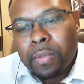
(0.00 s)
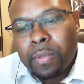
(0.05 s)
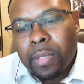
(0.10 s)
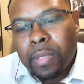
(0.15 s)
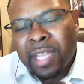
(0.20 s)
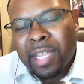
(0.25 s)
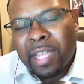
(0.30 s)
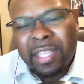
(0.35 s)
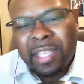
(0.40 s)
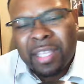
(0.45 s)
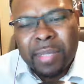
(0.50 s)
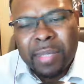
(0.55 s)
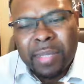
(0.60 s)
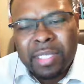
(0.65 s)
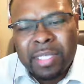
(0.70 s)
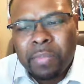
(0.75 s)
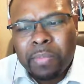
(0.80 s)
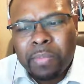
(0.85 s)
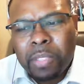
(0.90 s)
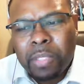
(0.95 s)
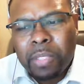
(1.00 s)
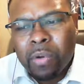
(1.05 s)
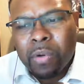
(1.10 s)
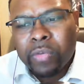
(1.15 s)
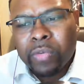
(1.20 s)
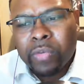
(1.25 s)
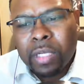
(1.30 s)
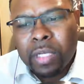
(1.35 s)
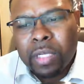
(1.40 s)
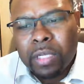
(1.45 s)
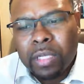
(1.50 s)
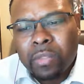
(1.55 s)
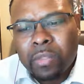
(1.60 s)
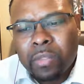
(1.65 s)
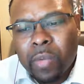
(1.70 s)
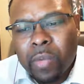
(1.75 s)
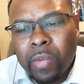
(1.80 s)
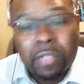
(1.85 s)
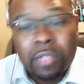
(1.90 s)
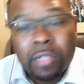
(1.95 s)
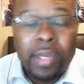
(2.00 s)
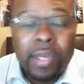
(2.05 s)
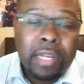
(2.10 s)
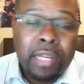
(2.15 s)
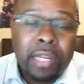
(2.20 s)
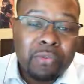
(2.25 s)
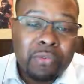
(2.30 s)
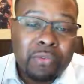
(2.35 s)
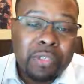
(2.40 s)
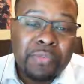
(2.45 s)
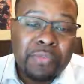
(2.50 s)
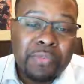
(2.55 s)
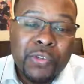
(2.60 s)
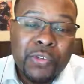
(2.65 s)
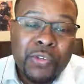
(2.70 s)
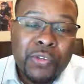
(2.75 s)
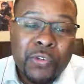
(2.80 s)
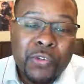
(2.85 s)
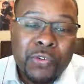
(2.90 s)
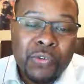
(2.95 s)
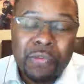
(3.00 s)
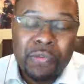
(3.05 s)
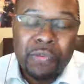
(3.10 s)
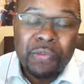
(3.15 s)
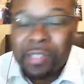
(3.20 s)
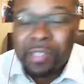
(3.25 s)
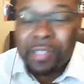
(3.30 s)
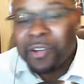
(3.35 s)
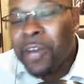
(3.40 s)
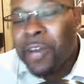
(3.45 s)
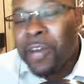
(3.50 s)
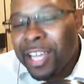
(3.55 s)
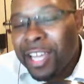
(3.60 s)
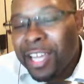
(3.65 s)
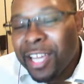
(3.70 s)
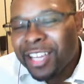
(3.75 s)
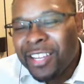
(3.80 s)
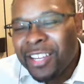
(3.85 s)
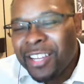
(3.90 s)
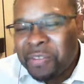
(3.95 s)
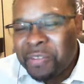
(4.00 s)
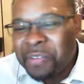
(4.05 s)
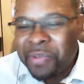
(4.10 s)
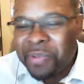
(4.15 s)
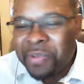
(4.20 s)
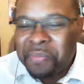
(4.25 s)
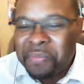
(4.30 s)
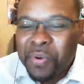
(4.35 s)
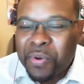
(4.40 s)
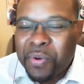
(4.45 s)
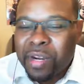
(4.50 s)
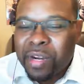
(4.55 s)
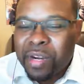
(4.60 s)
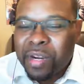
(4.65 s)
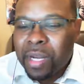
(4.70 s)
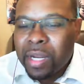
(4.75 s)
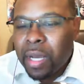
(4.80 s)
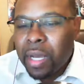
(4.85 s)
I think my CPU overheated as well. So I got a new CPU, you know, new motherboard.